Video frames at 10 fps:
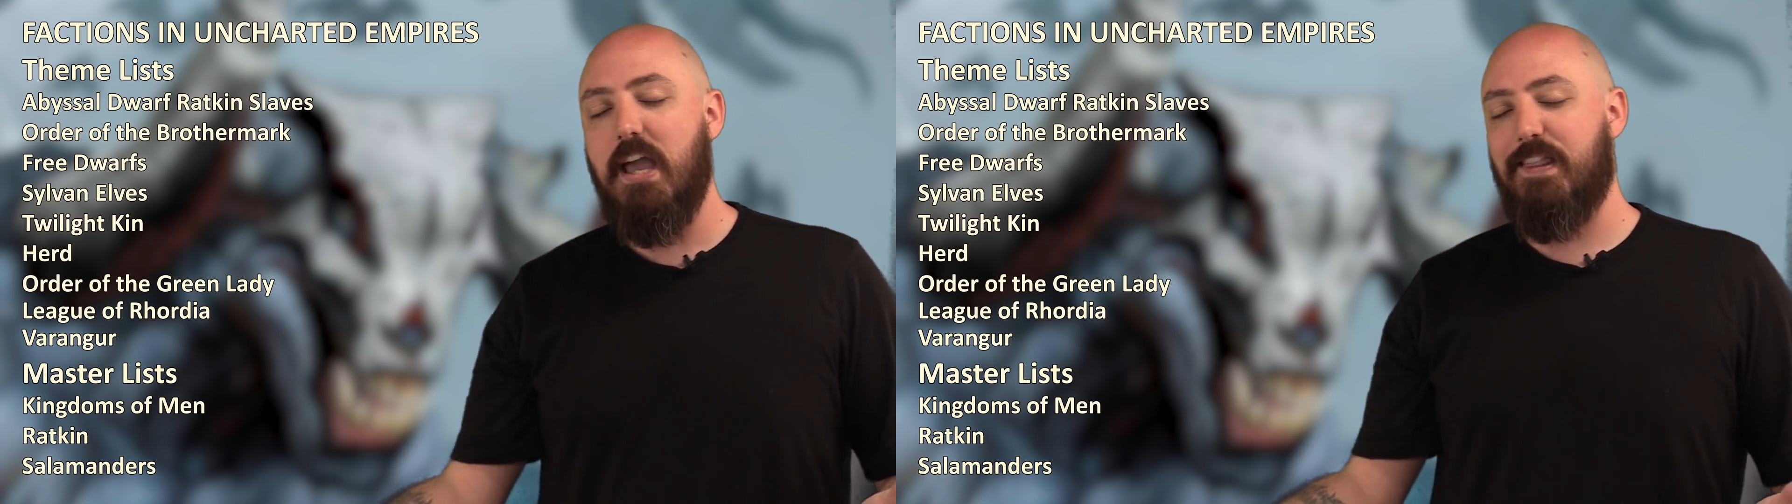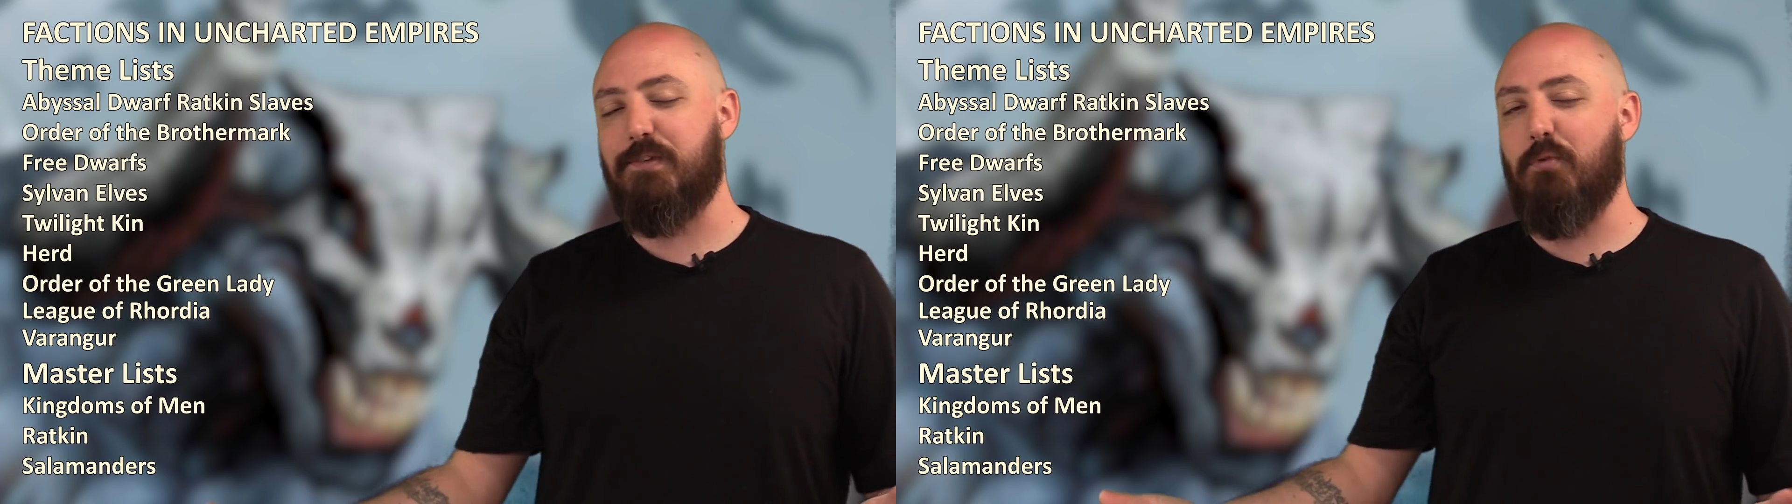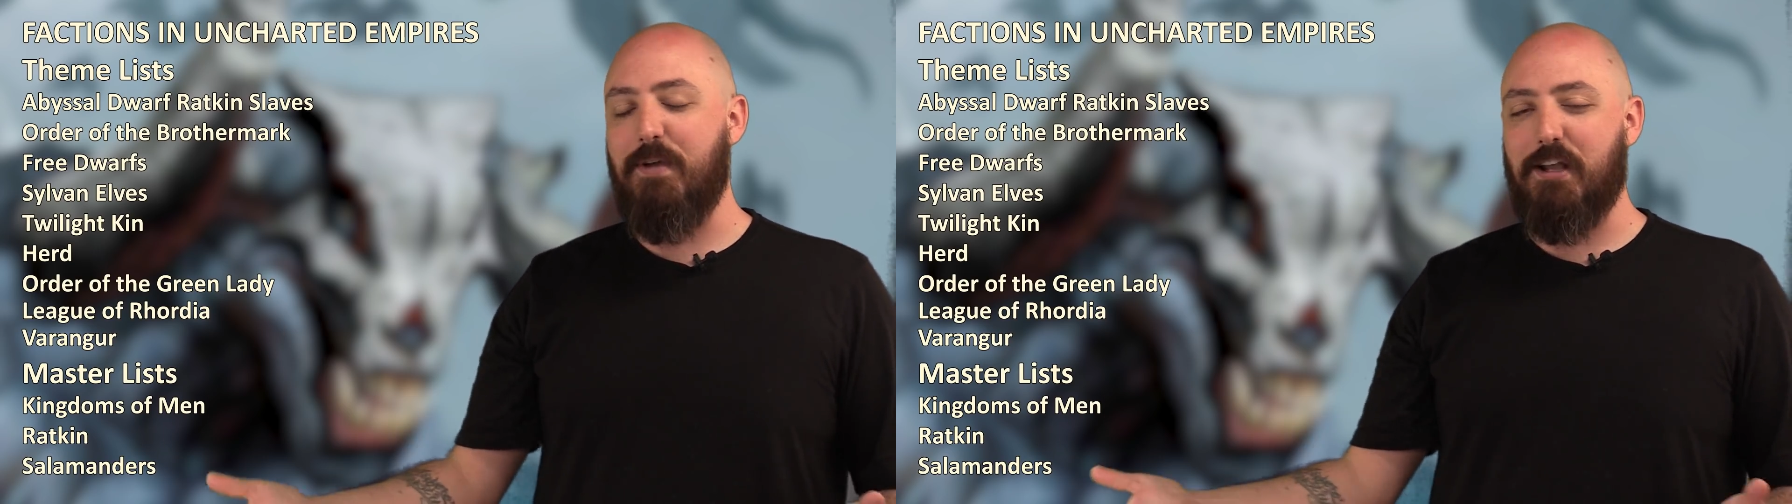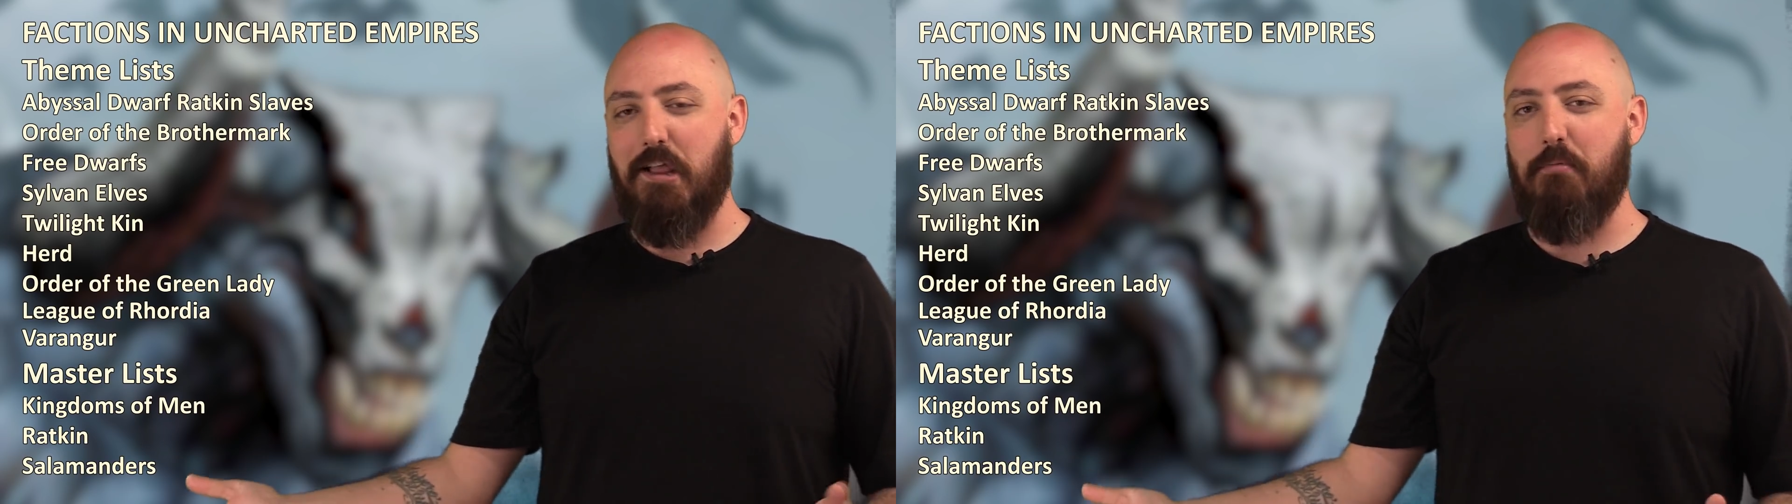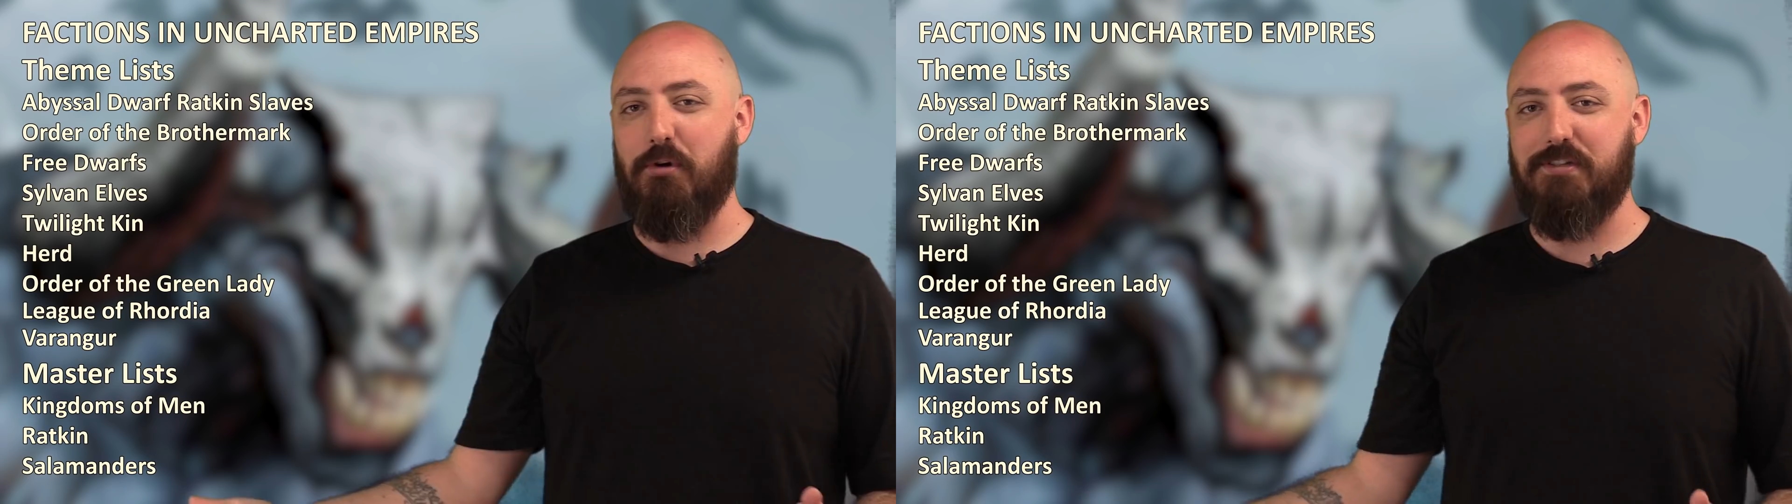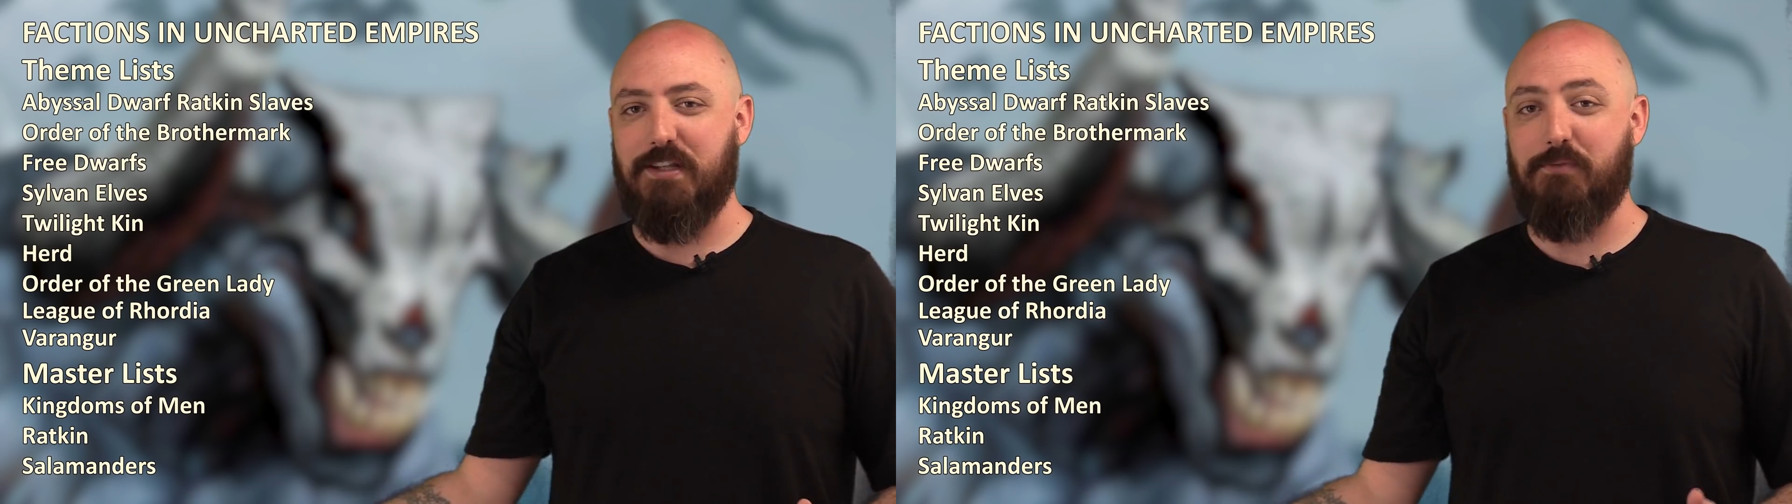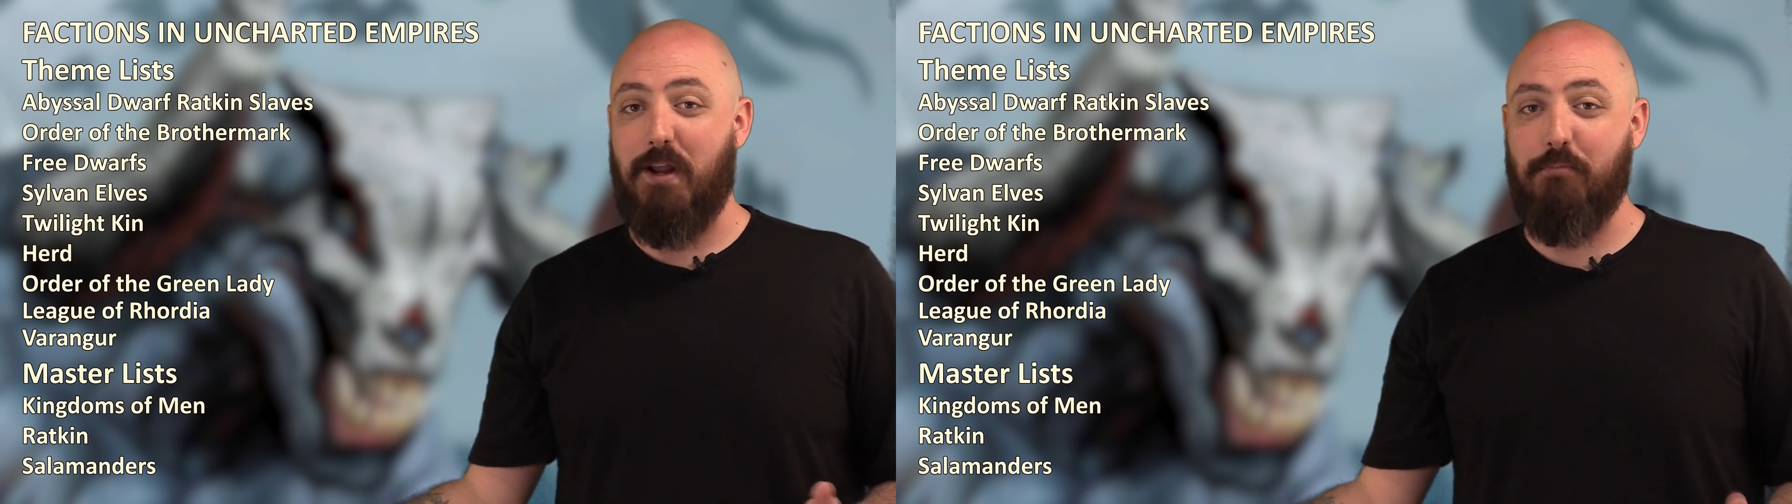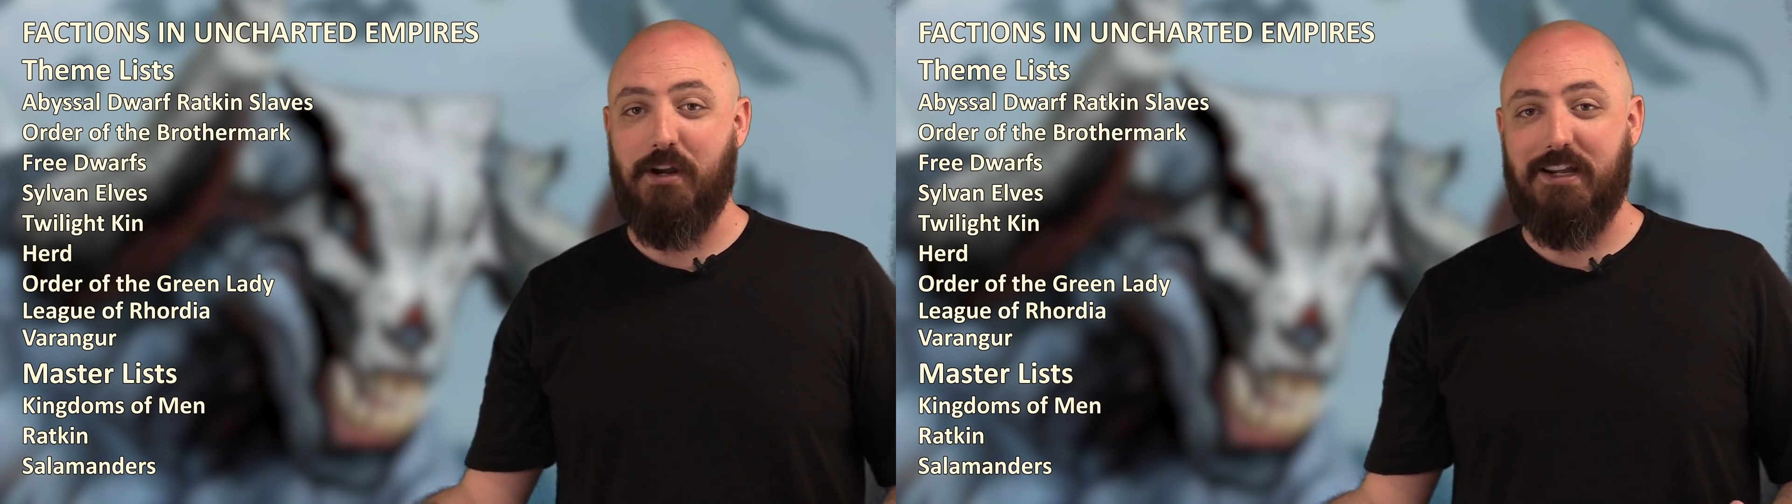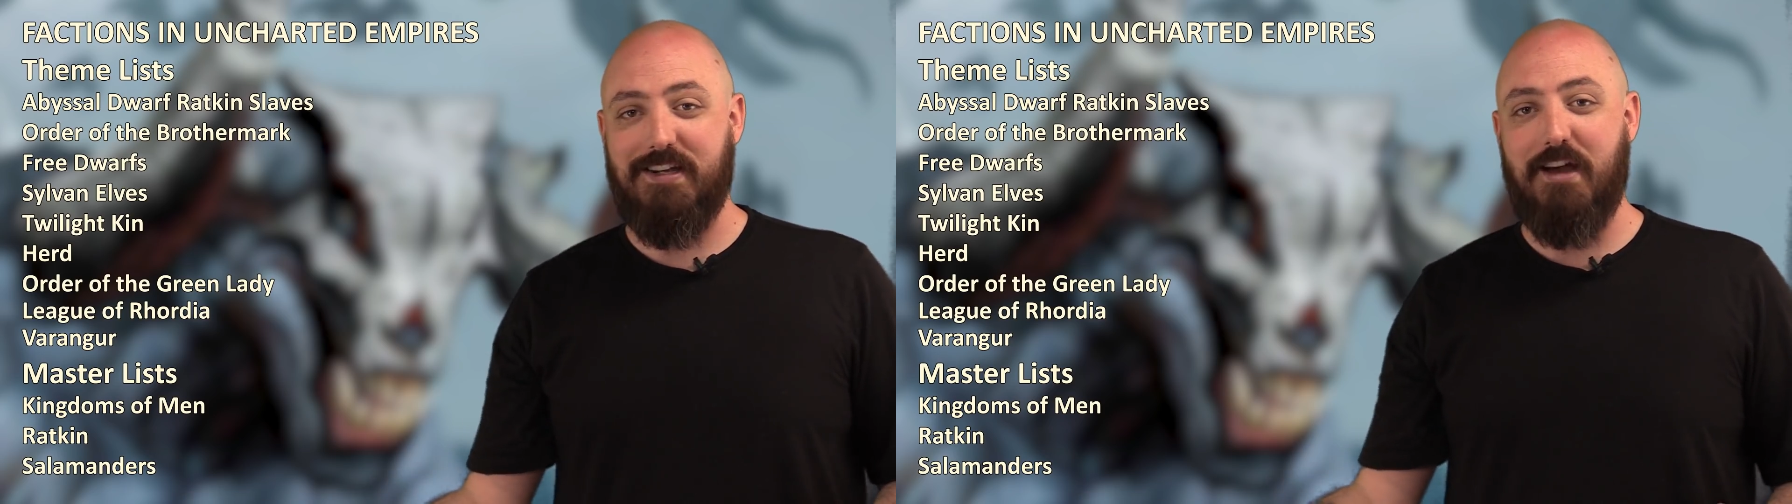And this will make a lot more sense when I break it